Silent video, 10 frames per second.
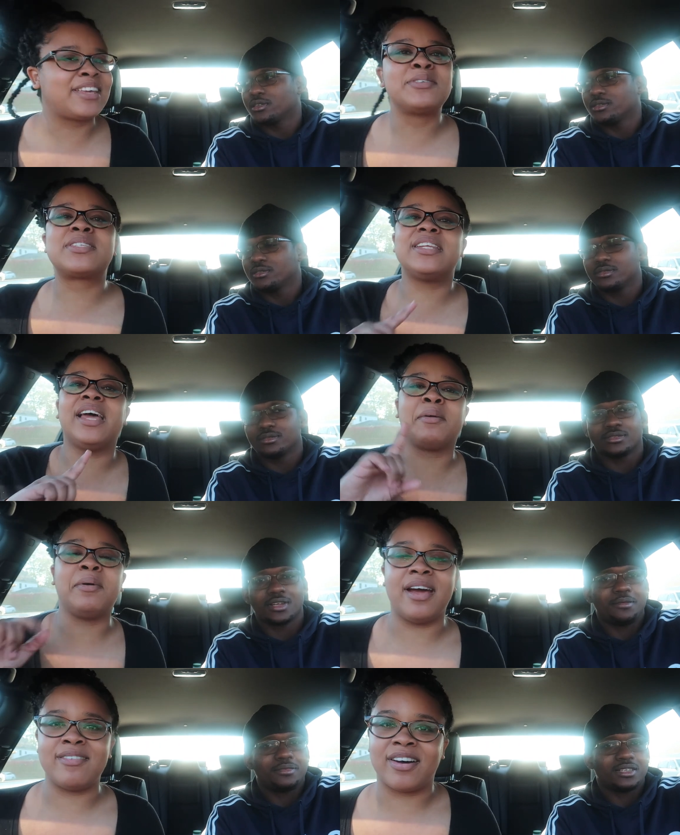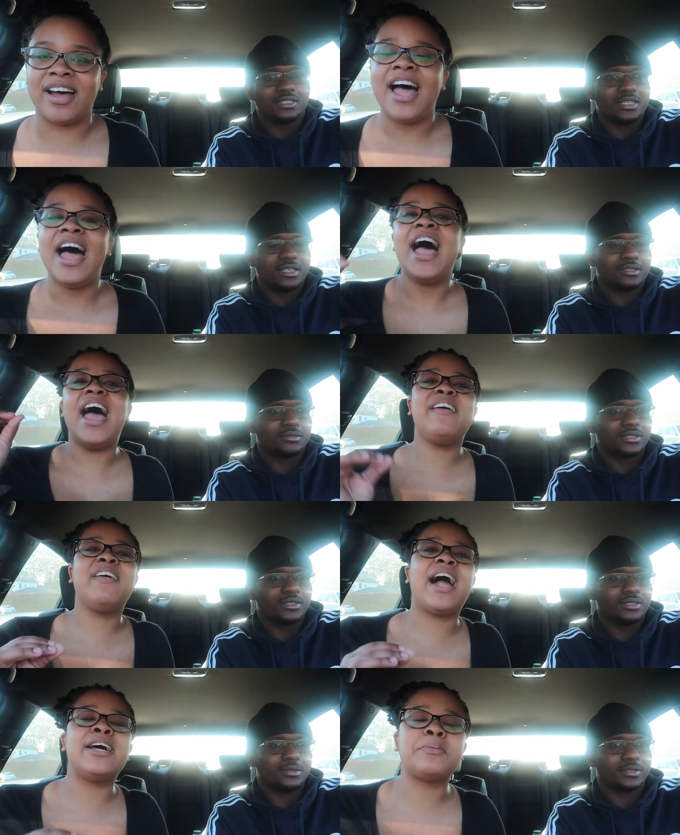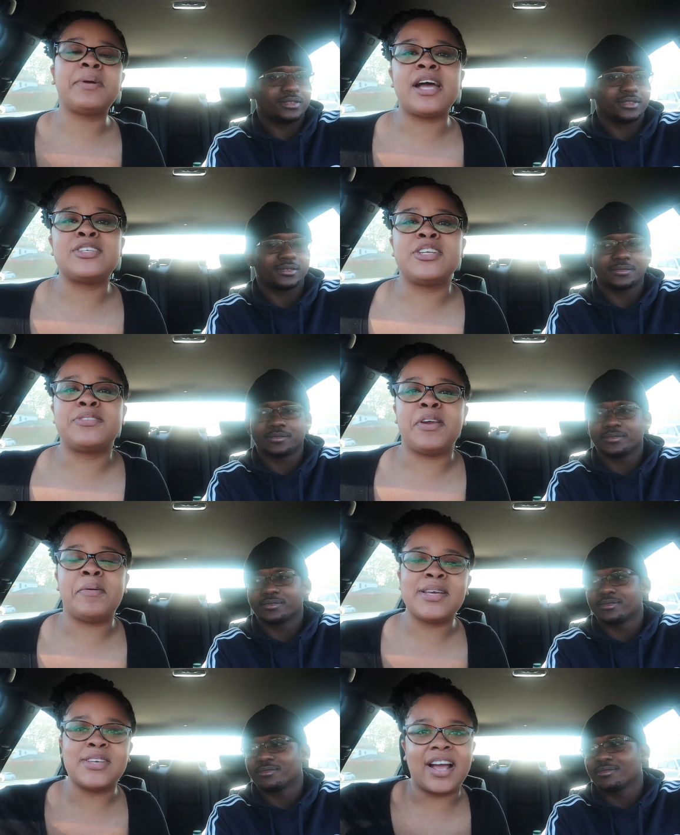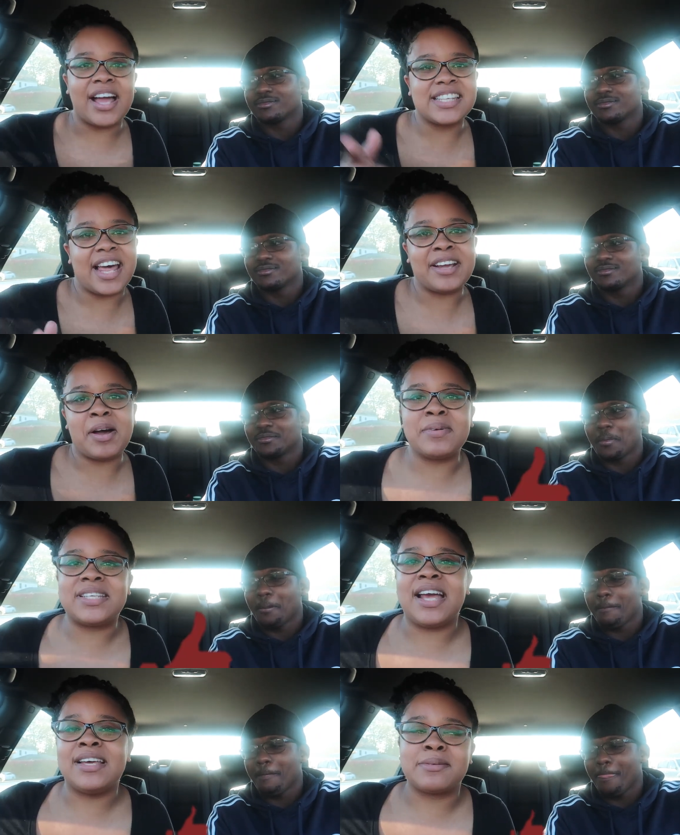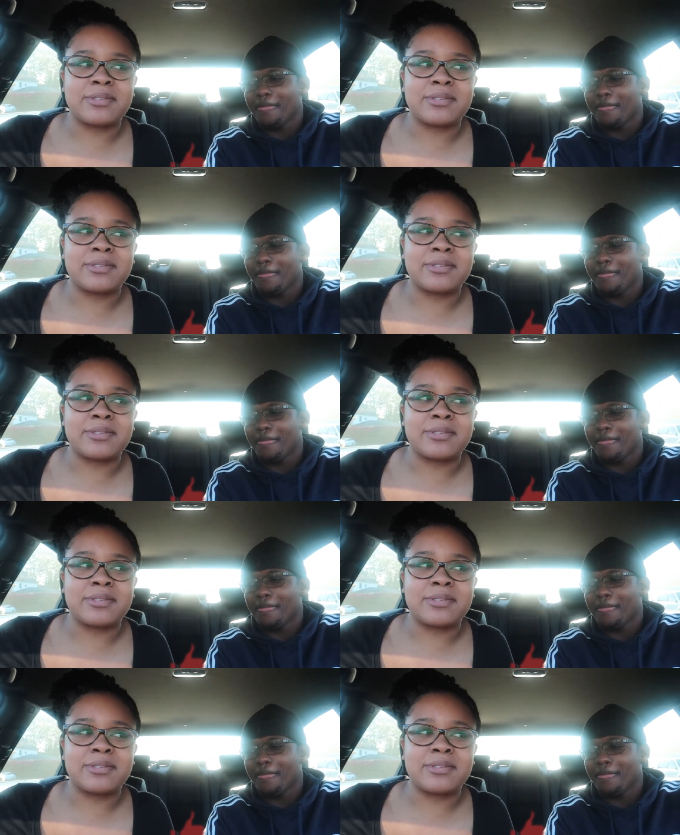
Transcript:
Speaker 1: like you slick, whatever. Anyway guys, hope you guys enjoyed this video. Make sure you guys like, comment, share, and